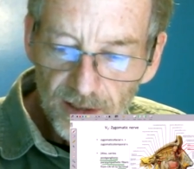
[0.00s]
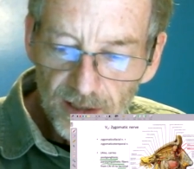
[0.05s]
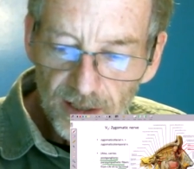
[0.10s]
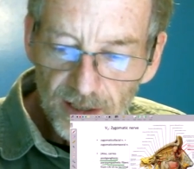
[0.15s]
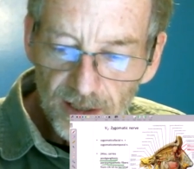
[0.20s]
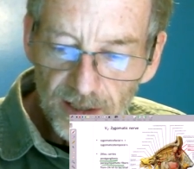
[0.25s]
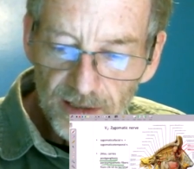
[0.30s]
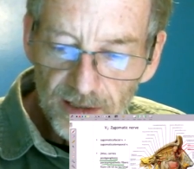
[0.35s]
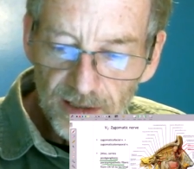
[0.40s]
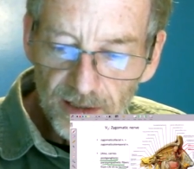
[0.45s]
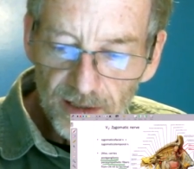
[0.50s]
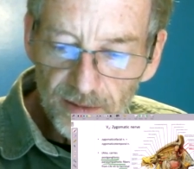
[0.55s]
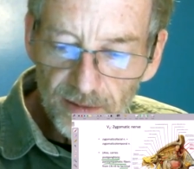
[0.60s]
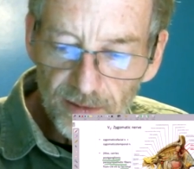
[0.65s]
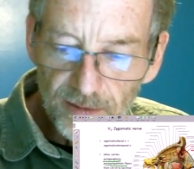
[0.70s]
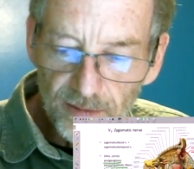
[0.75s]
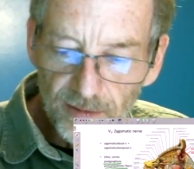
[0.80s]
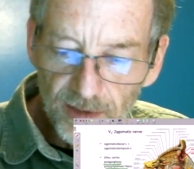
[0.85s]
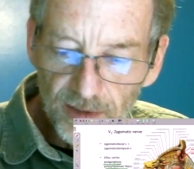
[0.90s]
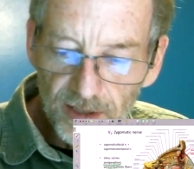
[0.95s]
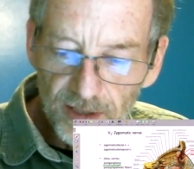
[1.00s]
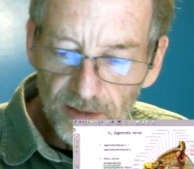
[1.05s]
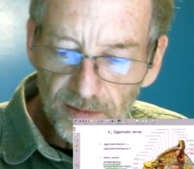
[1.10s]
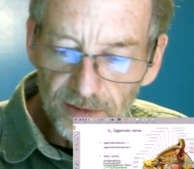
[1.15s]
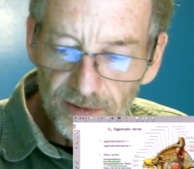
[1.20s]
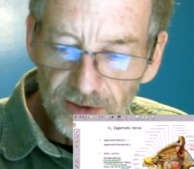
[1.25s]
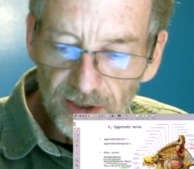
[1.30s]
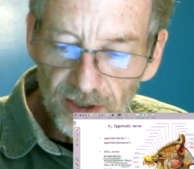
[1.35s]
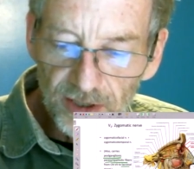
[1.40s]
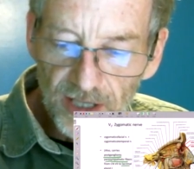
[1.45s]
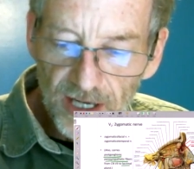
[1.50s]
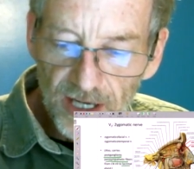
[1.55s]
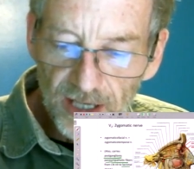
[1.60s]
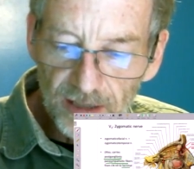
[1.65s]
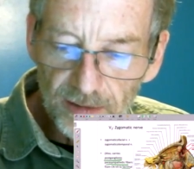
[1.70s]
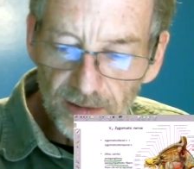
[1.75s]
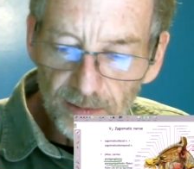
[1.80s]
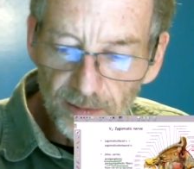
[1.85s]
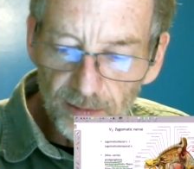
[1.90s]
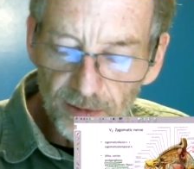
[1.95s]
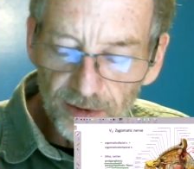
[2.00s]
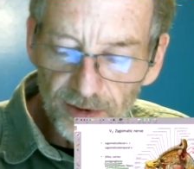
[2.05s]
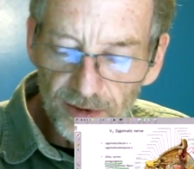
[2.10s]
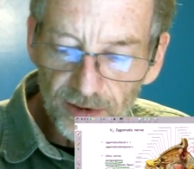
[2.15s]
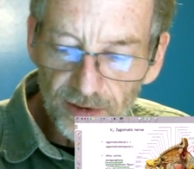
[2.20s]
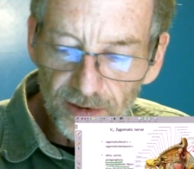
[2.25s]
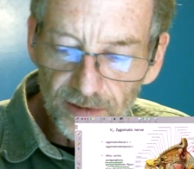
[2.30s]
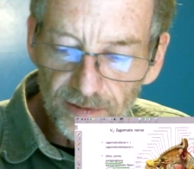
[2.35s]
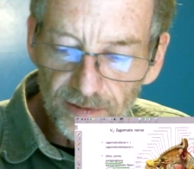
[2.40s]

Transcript: and then we're running with the lacrimal nerve.